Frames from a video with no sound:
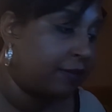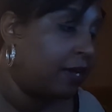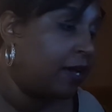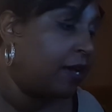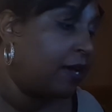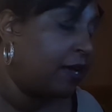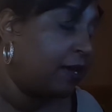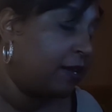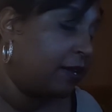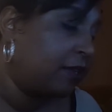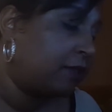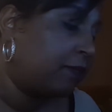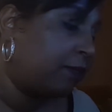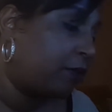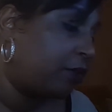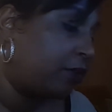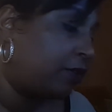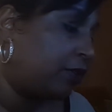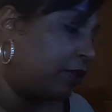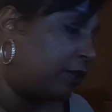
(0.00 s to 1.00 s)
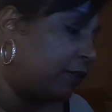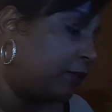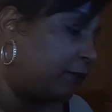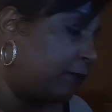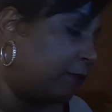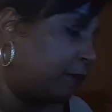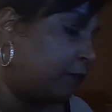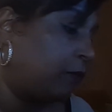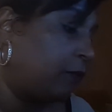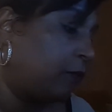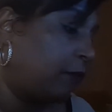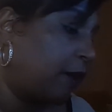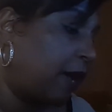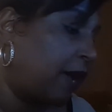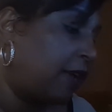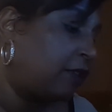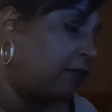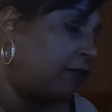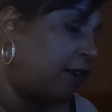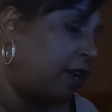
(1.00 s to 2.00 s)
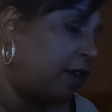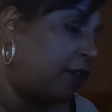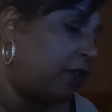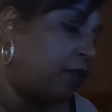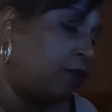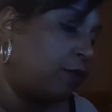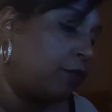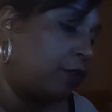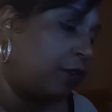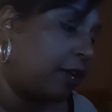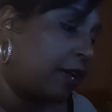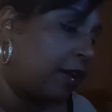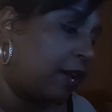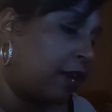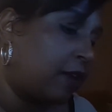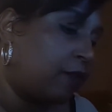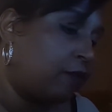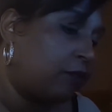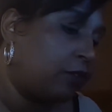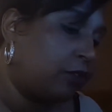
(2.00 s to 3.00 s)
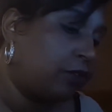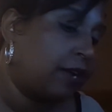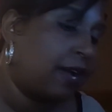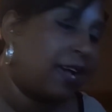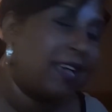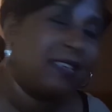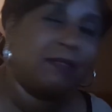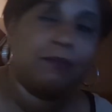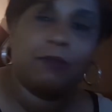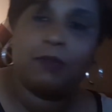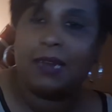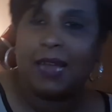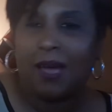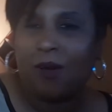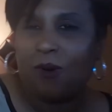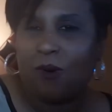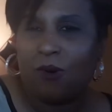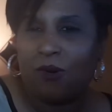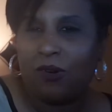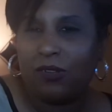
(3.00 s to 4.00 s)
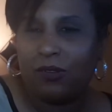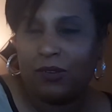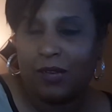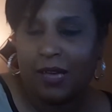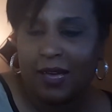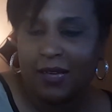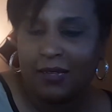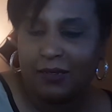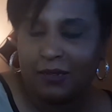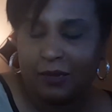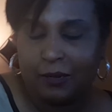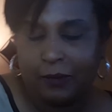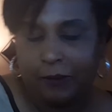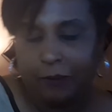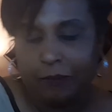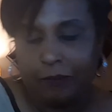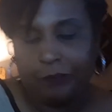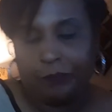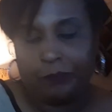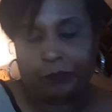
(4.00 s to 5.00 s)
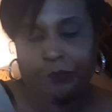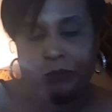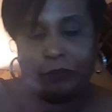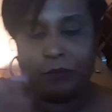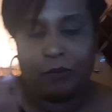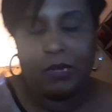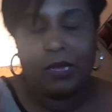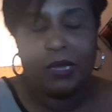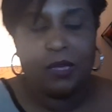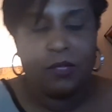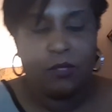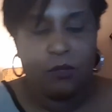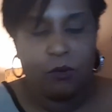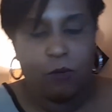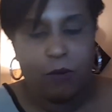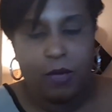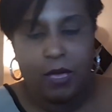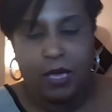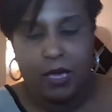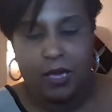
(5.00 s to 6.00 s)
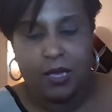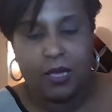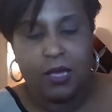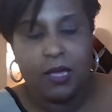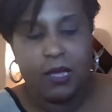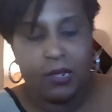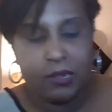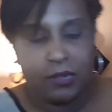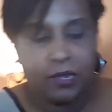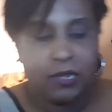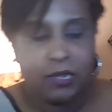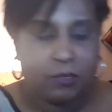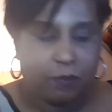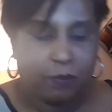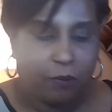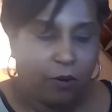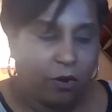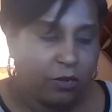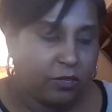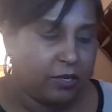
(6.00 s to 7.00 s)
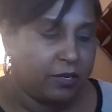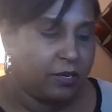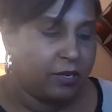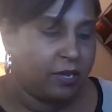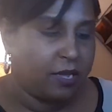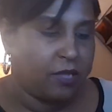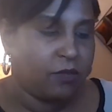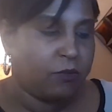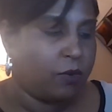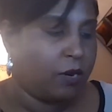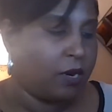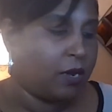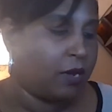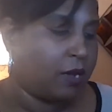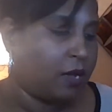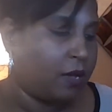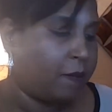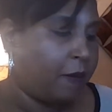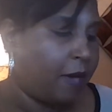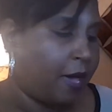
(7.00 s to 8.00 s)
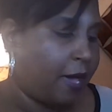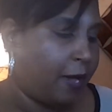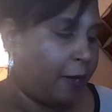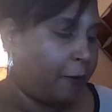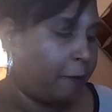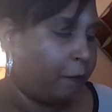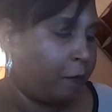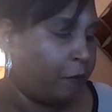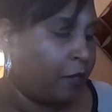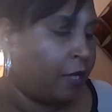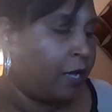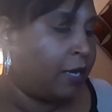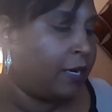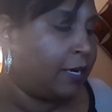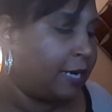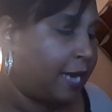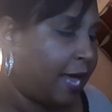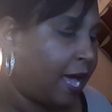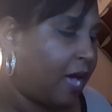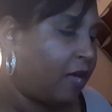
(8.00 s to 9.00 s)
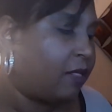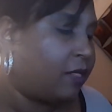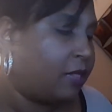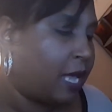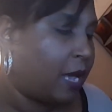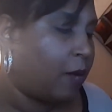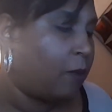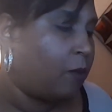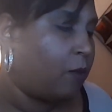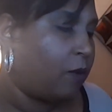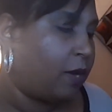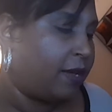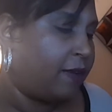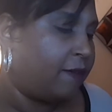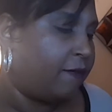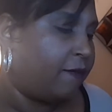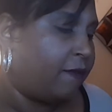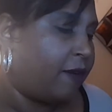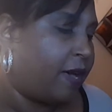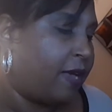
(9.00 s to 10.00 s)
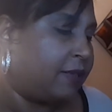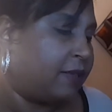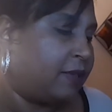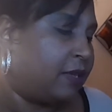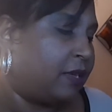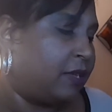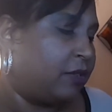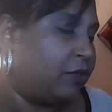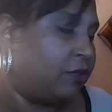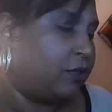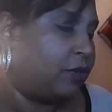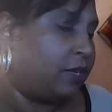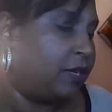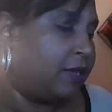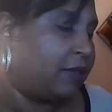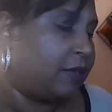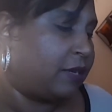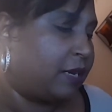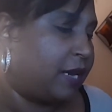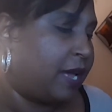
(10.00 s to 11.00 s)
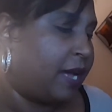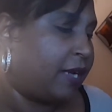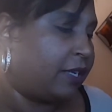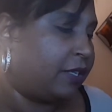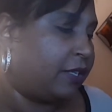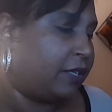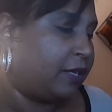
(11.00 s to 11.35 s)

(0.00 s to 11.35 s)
this person has already communicated with you guys, but not all you guys. But either way, this person does want to come back. Now they want to invest into this connection